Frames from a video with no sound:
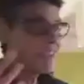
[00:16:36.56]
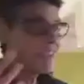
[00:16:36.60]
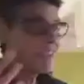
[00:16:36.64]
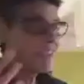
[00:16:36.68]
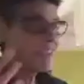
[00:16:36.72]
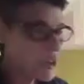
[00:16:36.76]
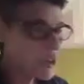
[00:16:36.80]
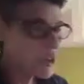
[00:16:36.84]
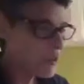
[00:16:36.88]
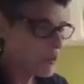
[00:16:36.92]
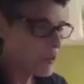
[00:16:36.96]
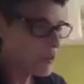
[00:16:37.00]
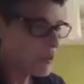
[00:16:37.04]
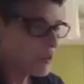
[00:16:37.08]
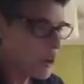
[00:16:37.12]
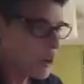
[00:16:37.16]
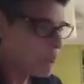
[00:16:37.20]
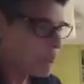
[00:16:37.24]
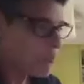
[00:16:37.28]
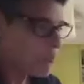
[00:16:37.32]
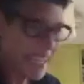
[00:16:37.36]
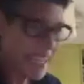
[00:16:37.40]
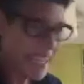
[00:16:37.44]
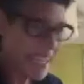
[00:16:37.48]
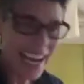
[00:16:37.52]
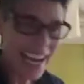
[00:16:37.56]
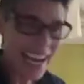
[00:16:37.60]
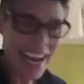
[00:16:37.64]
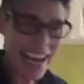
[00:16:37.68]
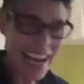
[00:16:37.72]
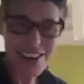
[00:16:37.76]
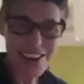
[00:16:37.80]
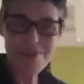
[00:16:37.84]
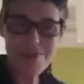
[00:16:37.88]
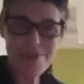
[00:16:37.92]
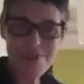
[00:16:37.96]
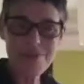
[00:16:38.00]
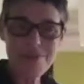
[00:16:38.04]
can do all your own
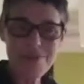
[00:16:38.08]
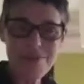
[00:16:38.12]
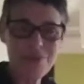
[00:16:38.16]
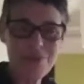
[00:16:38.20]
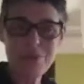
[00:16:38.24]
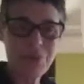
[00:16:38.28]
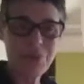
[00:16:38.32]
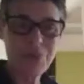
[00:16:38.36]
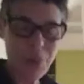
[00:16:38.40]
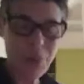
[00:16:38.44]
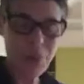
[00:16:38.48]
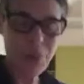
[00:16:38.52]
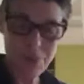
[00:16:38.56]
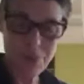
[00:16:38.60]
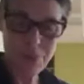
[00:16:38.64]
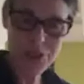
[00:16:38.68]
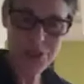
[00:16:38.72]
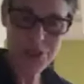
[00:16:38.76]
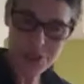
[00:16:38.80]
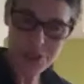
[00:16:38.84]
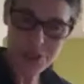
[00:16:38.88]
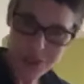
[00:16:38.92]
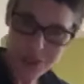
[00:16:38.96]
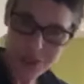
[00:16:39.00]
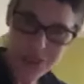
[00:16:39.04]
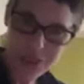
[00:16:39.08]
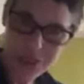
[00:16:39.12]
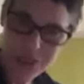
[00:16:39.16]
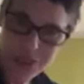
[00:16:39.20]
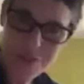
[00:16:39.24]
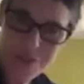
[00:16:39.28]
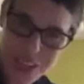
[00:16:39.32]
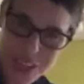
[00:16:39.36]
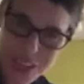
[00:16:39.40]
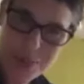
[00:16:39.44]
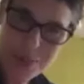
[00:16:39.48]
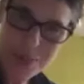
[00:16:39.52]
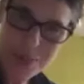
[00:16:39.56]
PR promotion on your